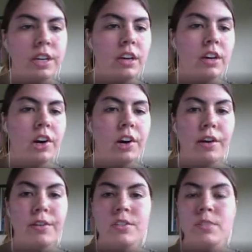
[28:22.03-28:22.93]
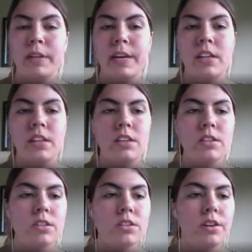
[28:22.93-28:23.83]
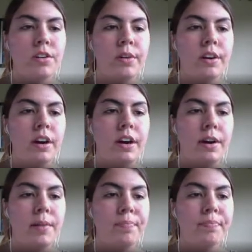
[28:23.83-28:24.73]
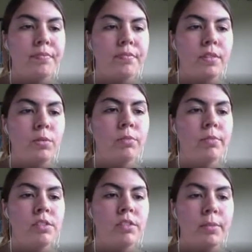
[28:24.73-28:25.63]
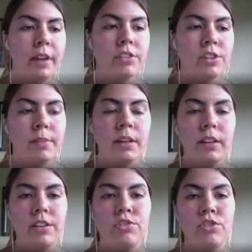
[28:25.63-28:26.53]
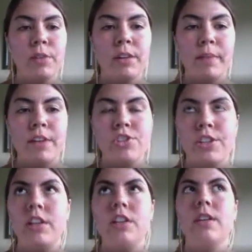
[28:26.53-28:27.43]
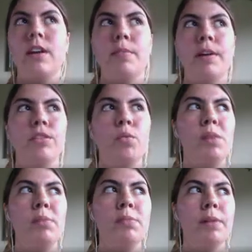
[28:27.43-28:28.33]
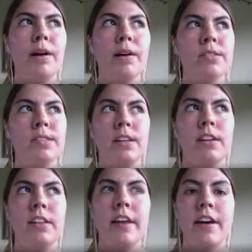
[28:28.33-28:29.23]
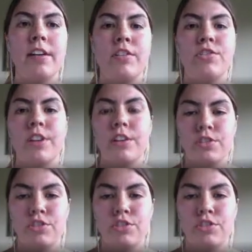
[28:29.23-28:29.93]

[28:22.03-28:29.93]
are displaying these. So, um, well, Mr. Holman, actually, I'm going to let you. Do you want to mention anything about the Weebly blogs? Get into that, or should I just show